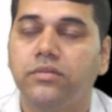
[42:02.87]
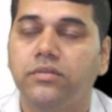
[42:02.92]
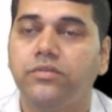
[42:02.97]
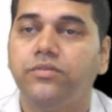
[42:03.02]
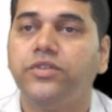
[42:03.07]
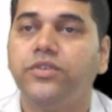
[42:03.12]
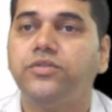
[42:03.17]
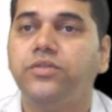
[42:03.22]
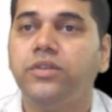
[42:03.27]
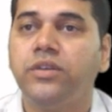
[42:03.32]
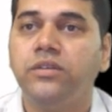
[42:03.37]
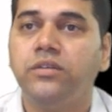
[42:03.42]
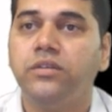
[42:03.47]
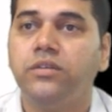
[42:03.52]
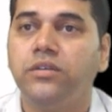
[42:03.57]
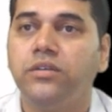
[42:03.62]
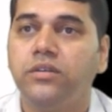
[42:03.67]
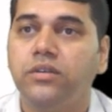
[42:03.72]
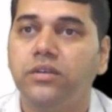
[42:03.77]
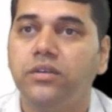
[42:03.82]
Which one?
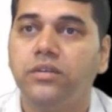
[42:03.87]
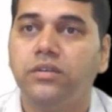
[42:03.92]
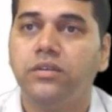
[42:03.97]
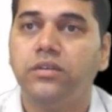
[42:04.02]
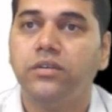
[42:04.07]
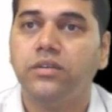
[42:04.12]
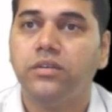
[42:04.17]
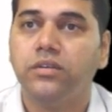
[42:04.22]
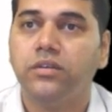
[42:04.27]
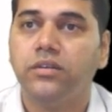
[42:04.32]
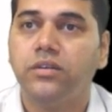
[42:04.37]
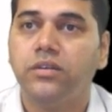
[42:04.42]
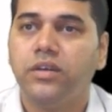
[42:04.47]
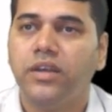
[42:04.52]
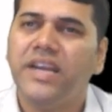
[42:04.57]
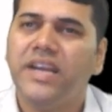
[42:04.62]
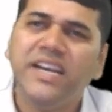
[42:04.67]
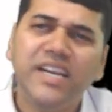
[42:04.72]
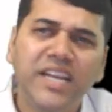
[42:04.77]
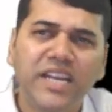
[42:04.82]

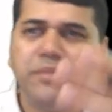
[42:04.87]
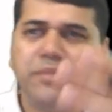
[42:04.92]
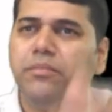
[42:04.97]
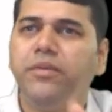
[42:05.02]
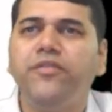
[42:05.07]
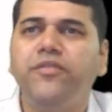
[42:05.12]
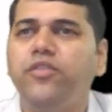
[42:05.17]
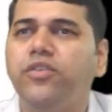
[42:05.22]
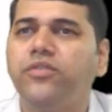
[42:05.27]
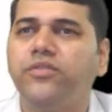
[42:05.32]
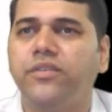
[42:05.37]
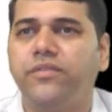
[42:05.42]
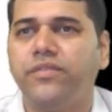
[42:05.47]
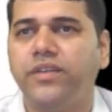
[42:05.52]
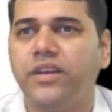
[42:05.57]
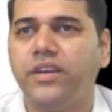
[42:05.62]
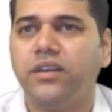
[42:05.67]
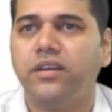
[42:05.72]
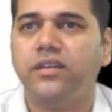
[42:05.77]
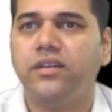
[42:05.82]
Interim before the
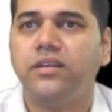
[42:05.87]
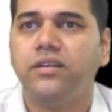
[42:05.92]
final.